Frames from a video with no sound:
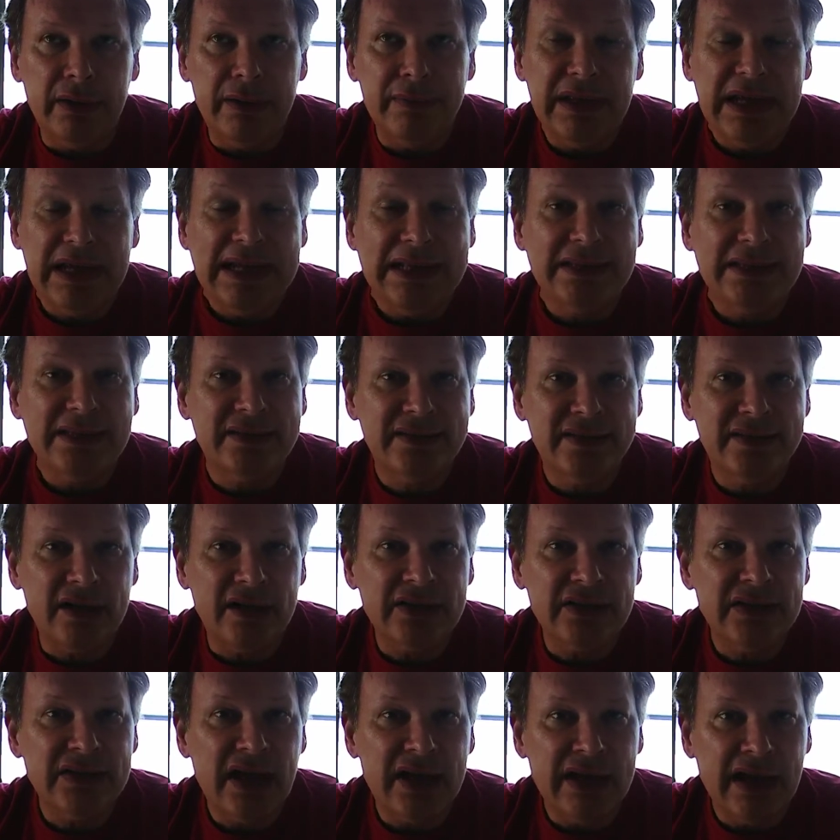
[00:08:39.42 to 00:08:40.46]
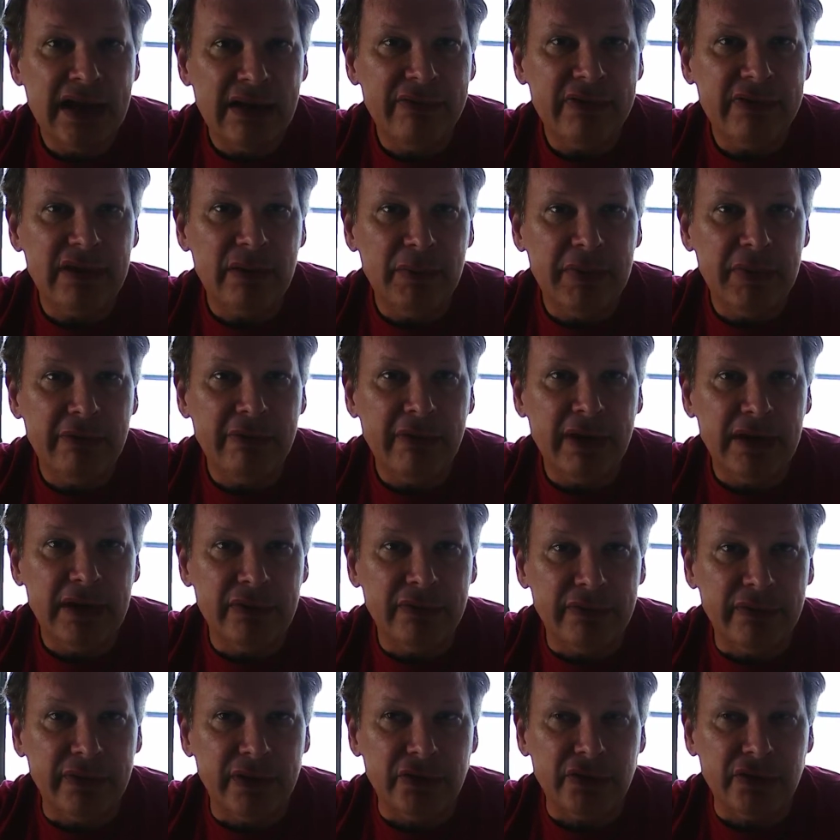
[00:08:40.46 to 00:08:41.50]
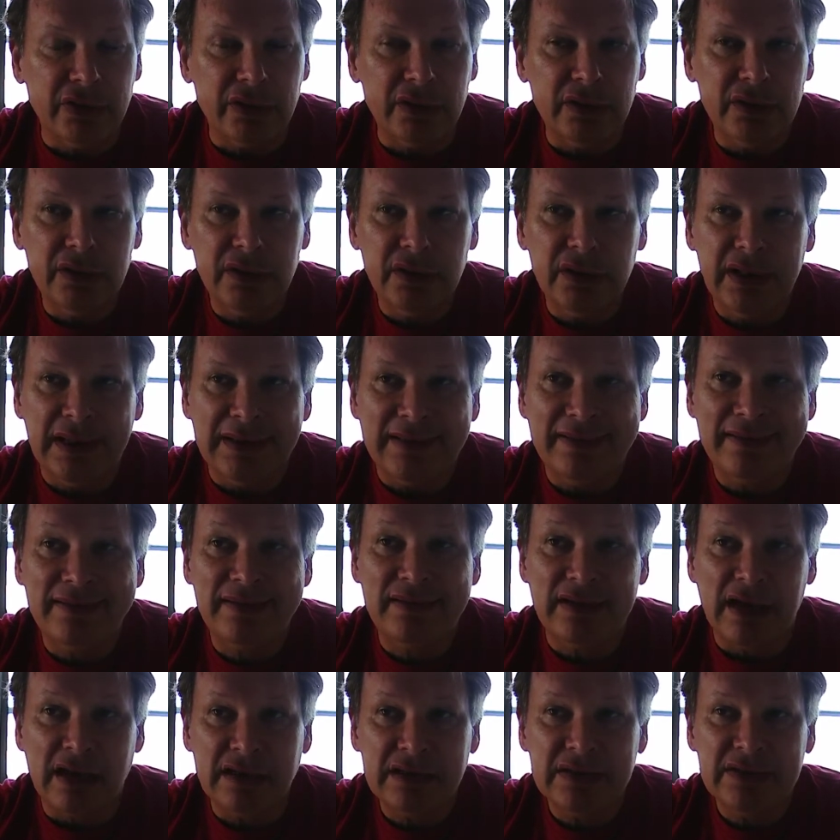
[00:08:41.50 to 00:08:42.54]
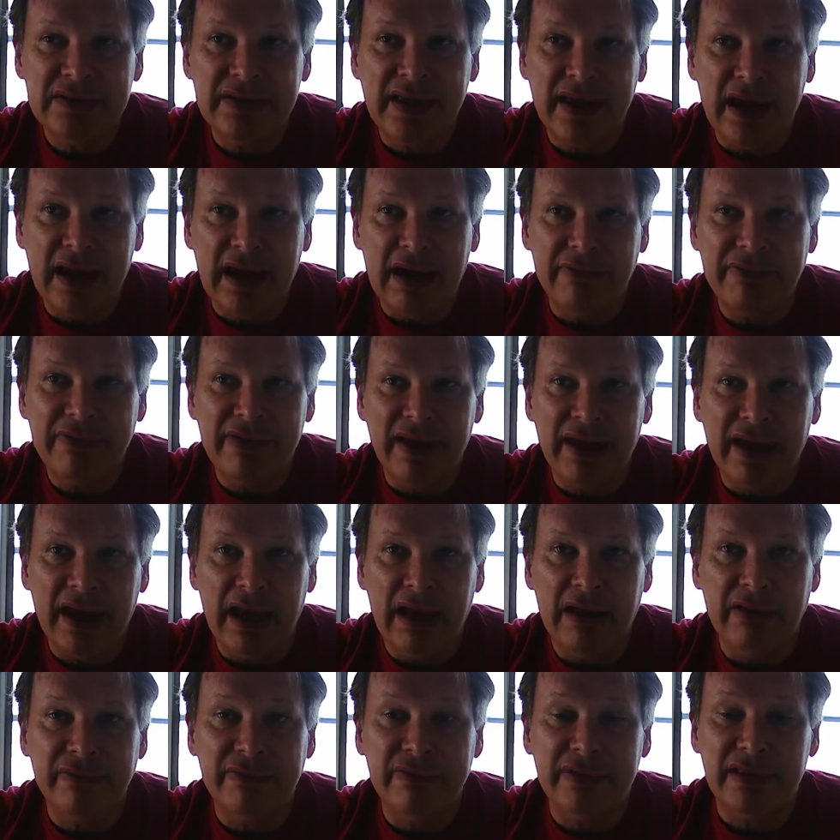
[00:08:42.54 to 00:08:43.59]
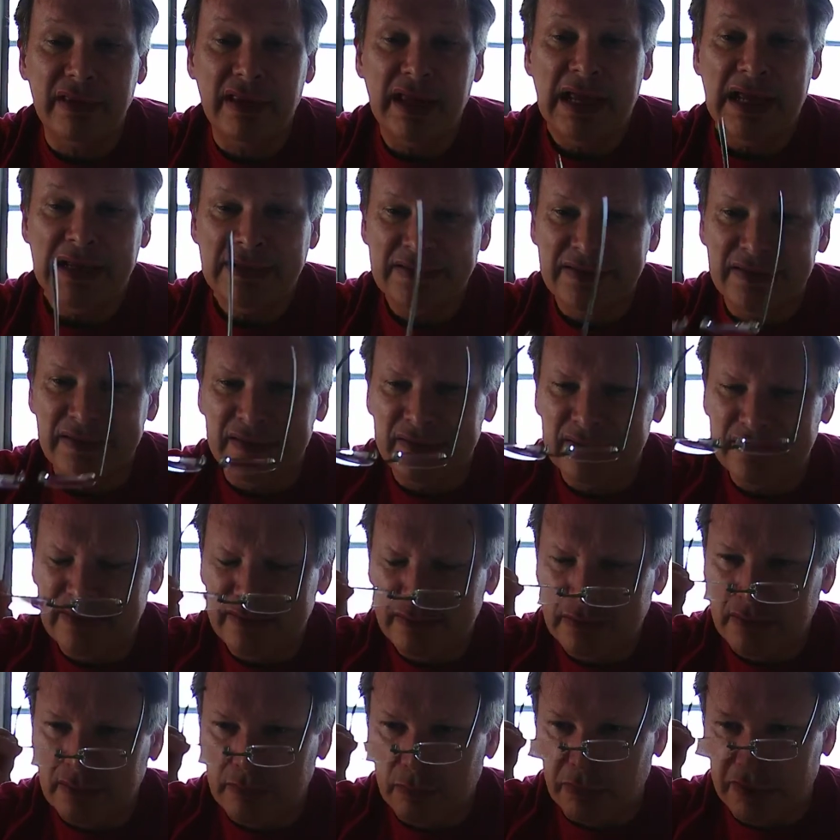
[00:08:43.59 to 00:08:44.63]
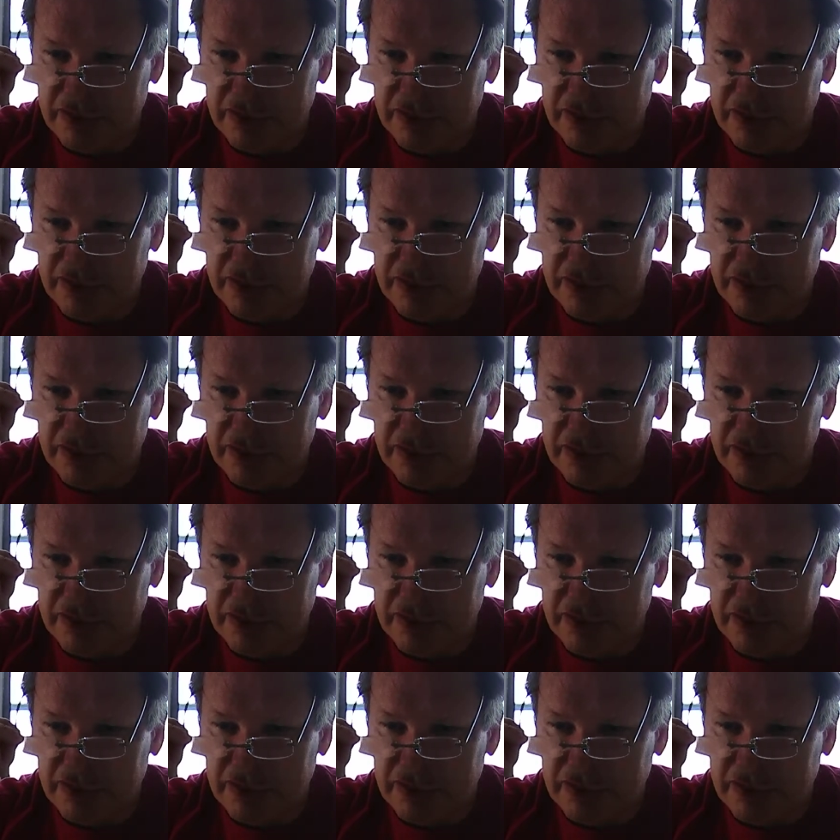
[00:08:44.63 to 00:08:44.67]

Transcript: It sucks not having the mid-range vision. It sucks to have glasses, which